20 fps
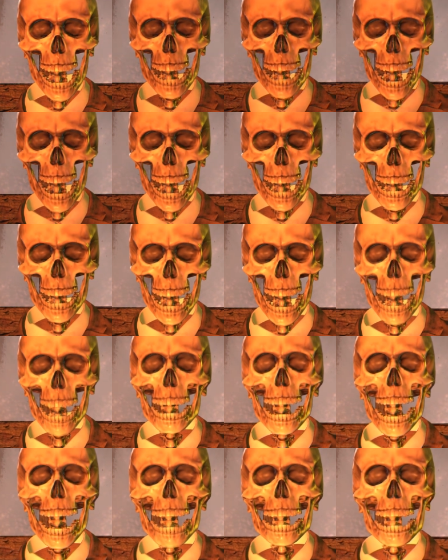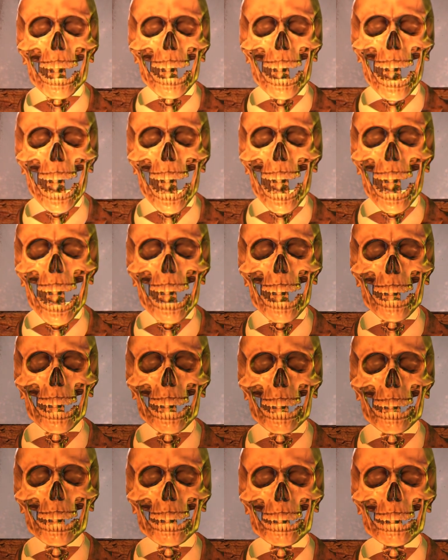me in the comments below.
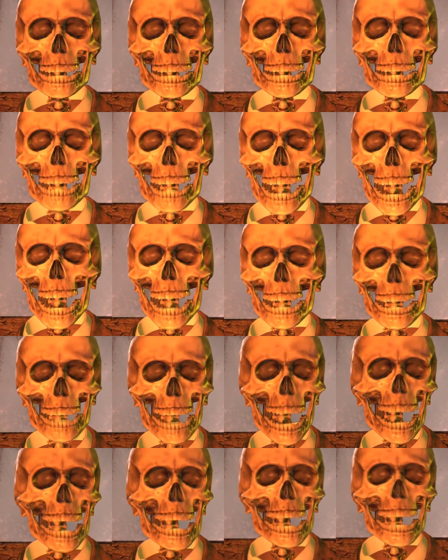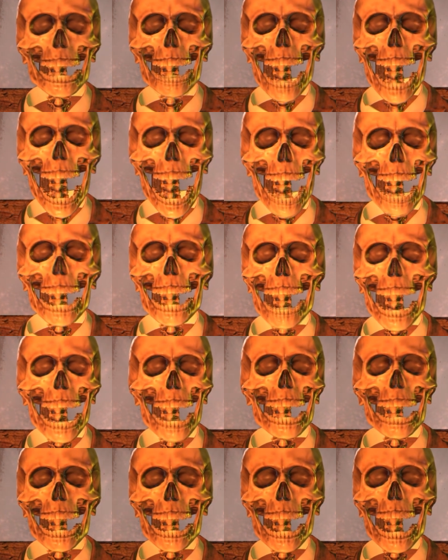And if you do
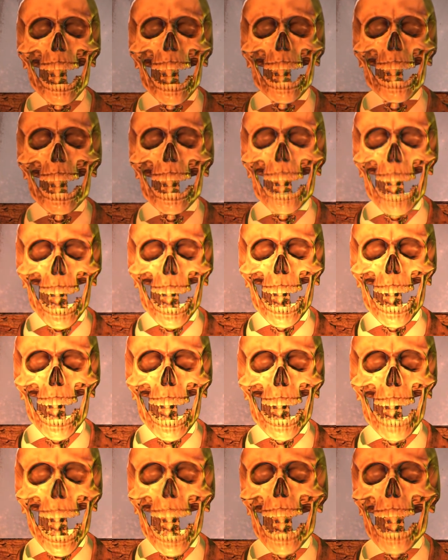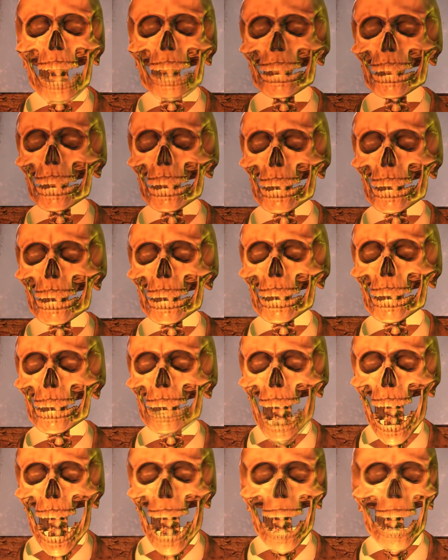want to hear another pee joke,
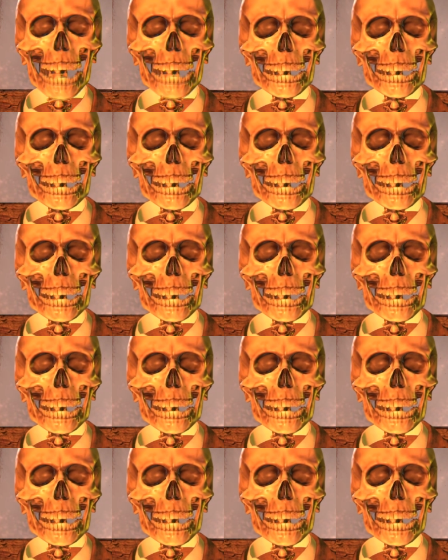well,